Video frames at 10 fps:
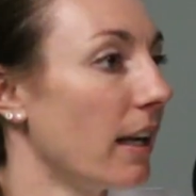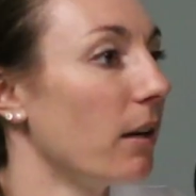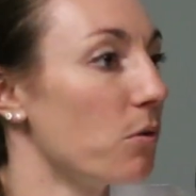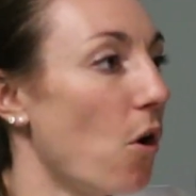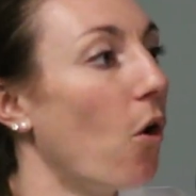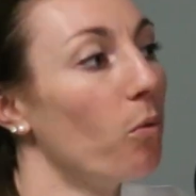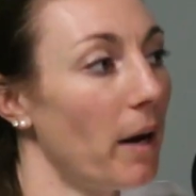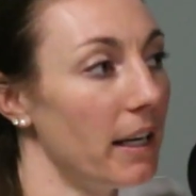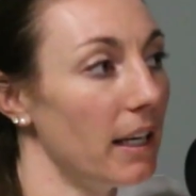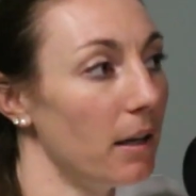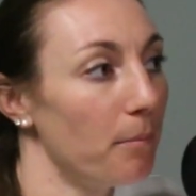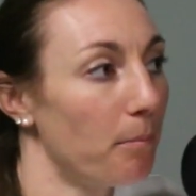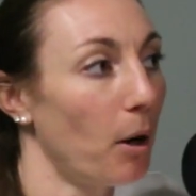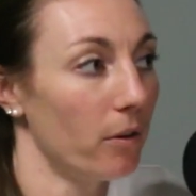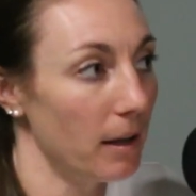like it was already
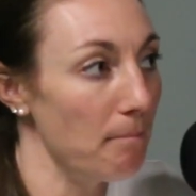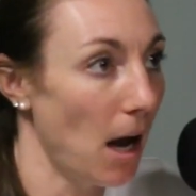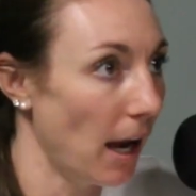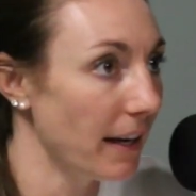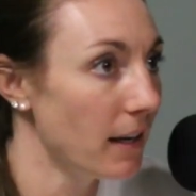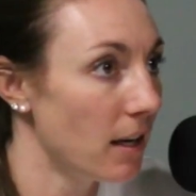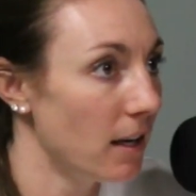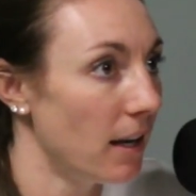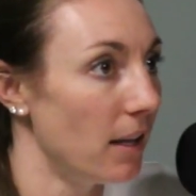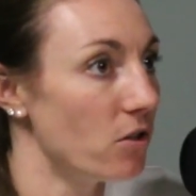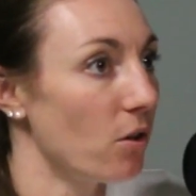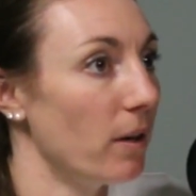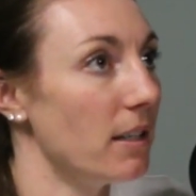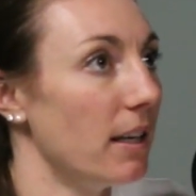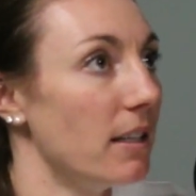partly mine. And so
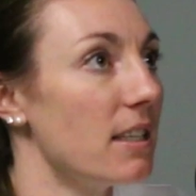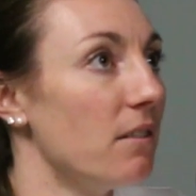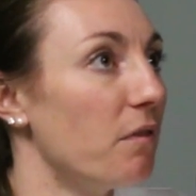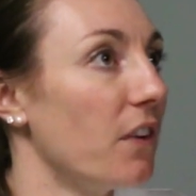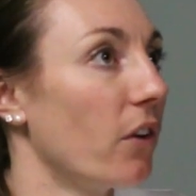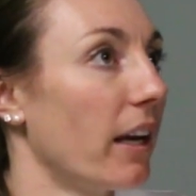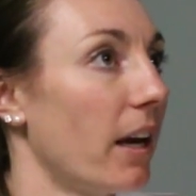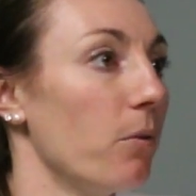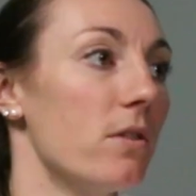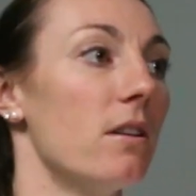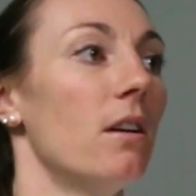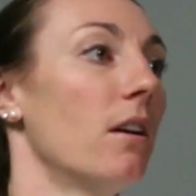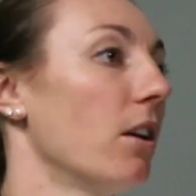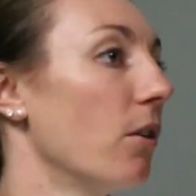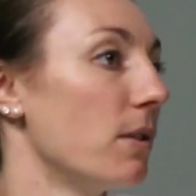it didn't feel like I was,
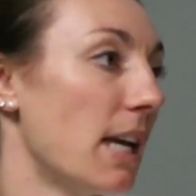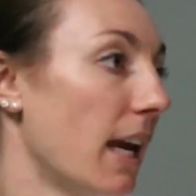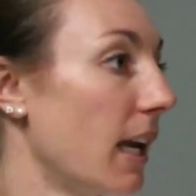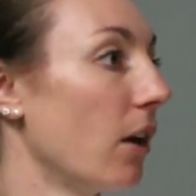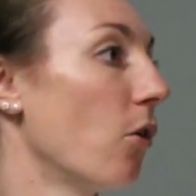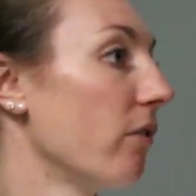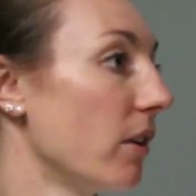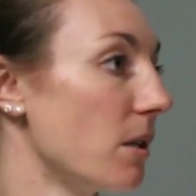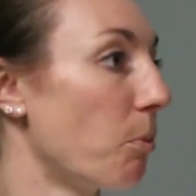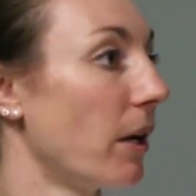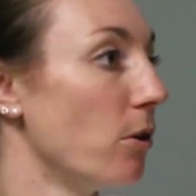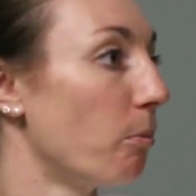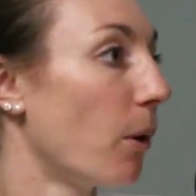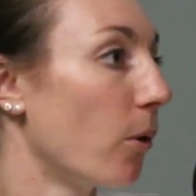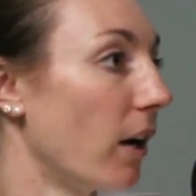taking over this brand new
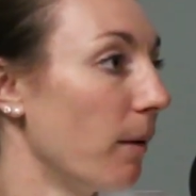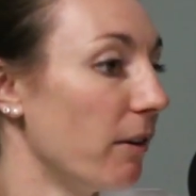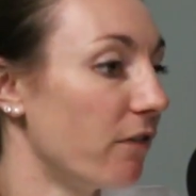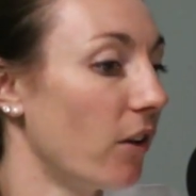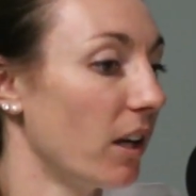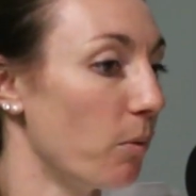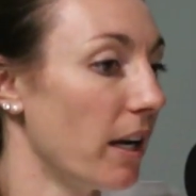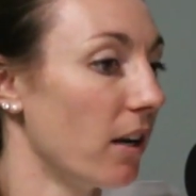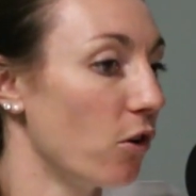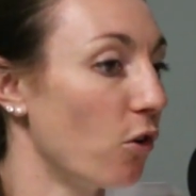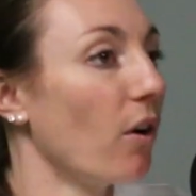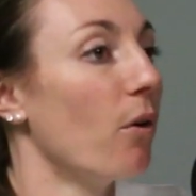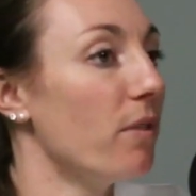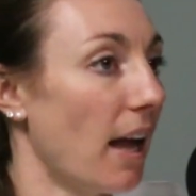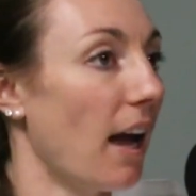program. It felt like we had
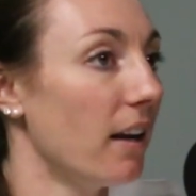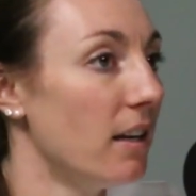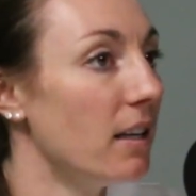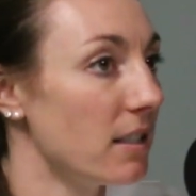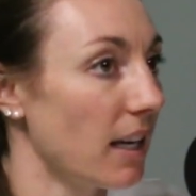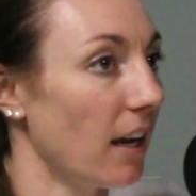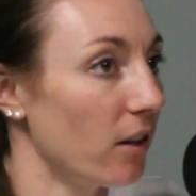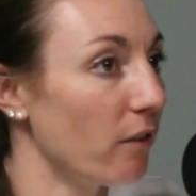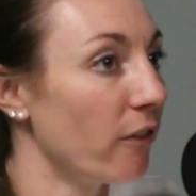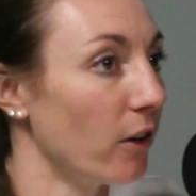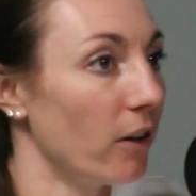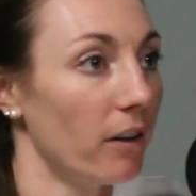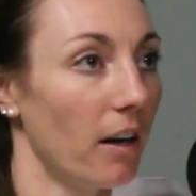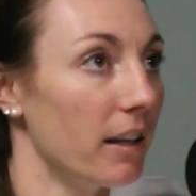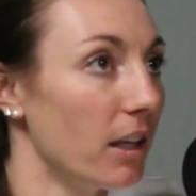grown that together
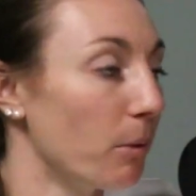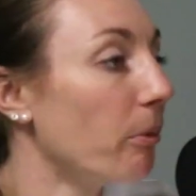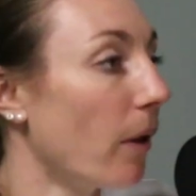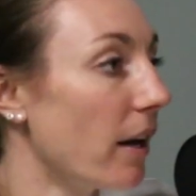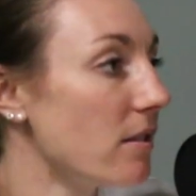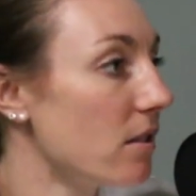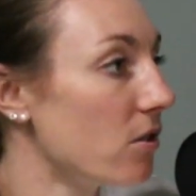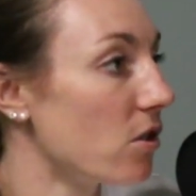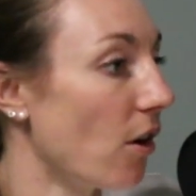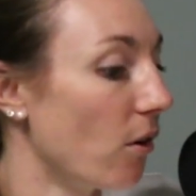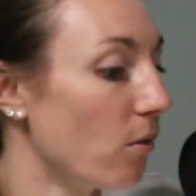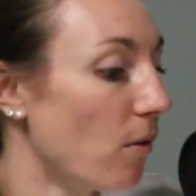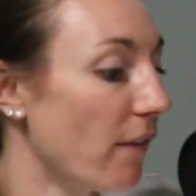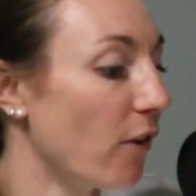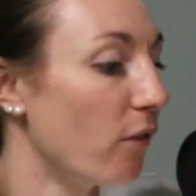for a year plus. So
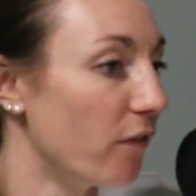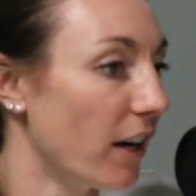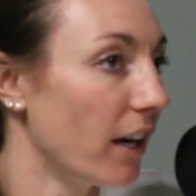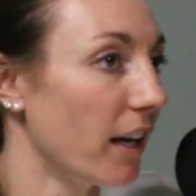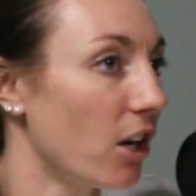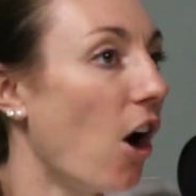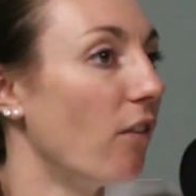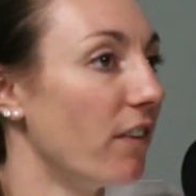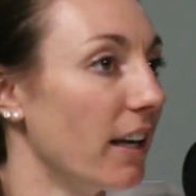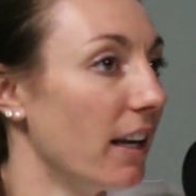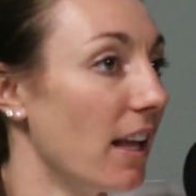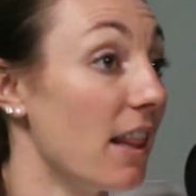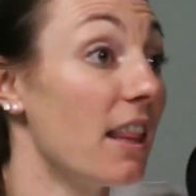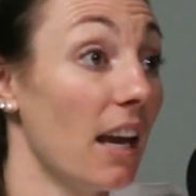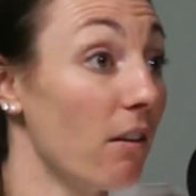I felt very confident
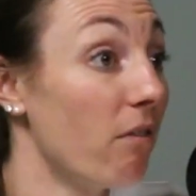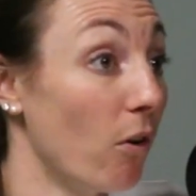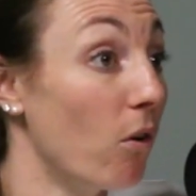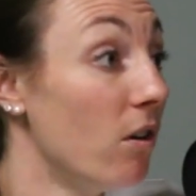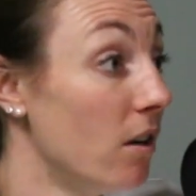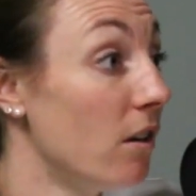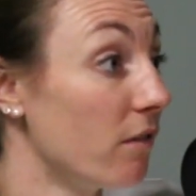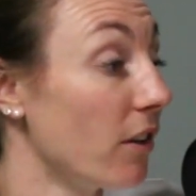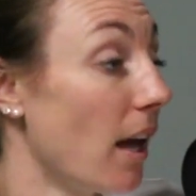and thankful for